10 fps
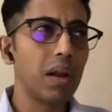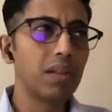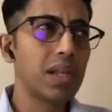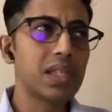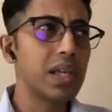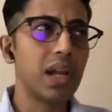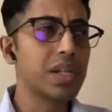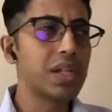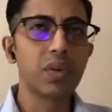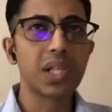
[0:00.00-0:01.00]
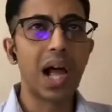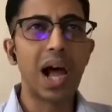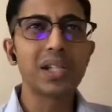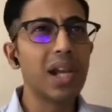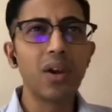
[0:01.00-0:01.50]
this industry was
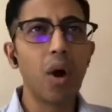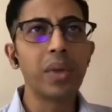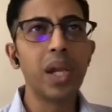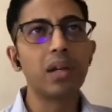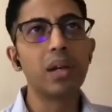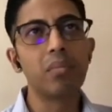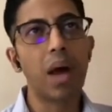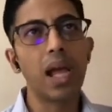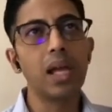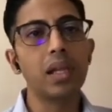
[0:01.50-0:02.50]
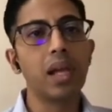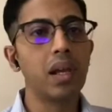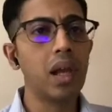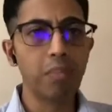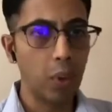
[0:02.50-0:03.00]
largely dominated by the
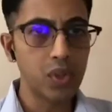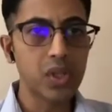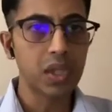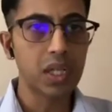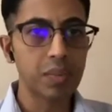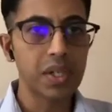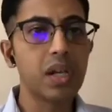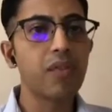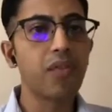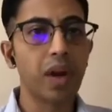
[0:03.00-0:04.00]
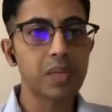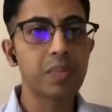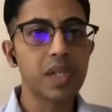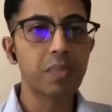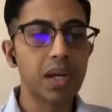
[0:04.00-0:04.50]
Indian Post, especially for
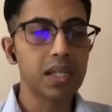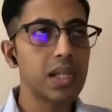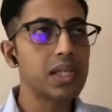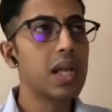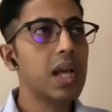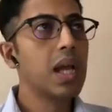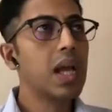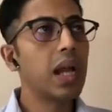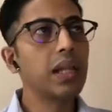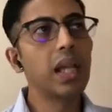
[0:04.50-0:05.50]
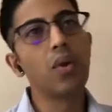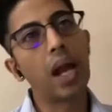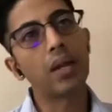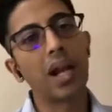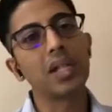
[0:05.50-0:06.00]
express parcels. And then you
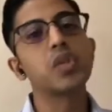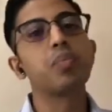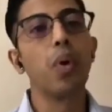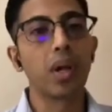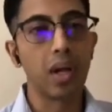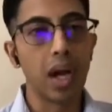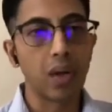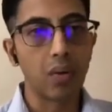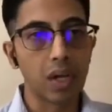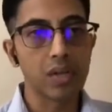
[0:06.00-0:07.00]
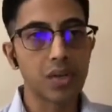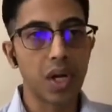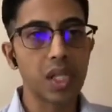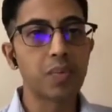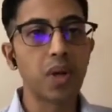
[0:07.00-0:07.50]
had transporter networks. So
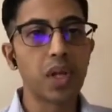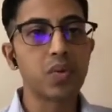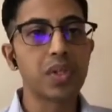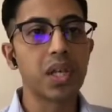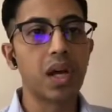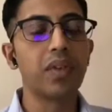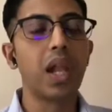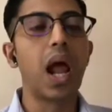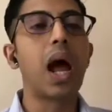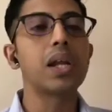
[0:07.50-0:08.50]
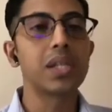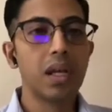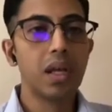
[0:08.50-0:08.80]
transporters would serve the large